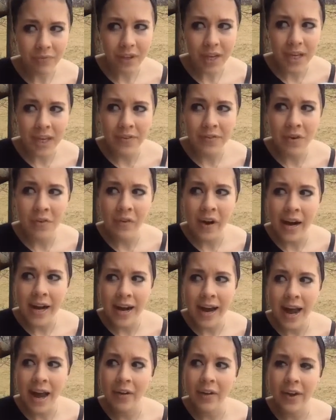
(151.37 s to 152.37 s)
even right
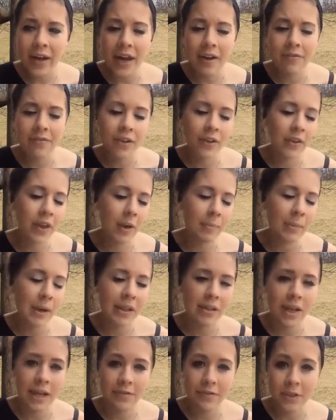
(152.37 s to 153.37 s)
now, like, I feel like my
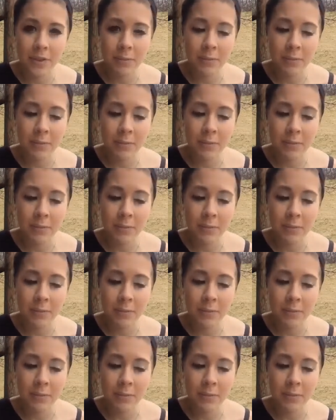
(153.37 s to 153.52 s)
life is